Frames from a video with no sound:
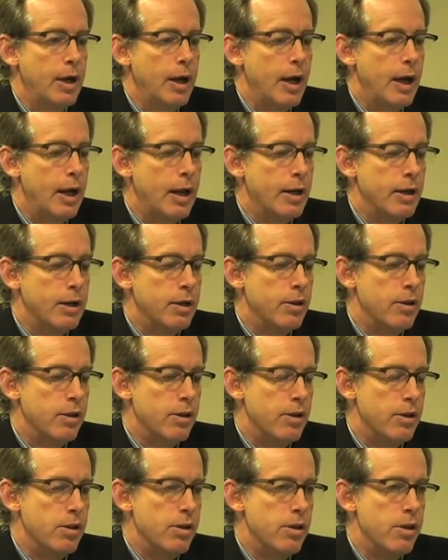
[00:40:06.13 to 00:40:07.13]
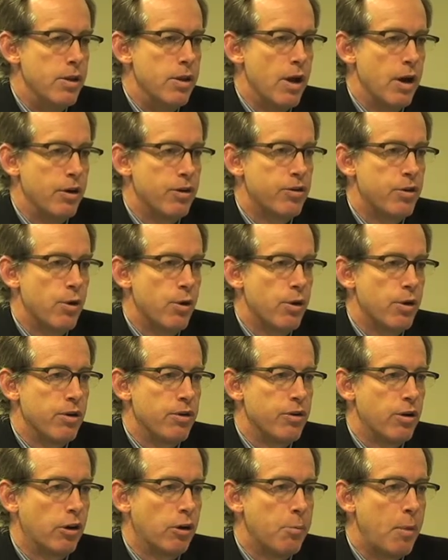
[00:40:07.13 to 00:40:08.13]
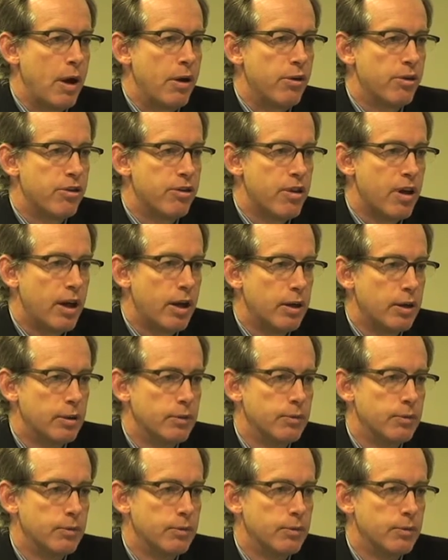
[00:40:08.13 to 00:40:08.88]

and their stories are reminders of that.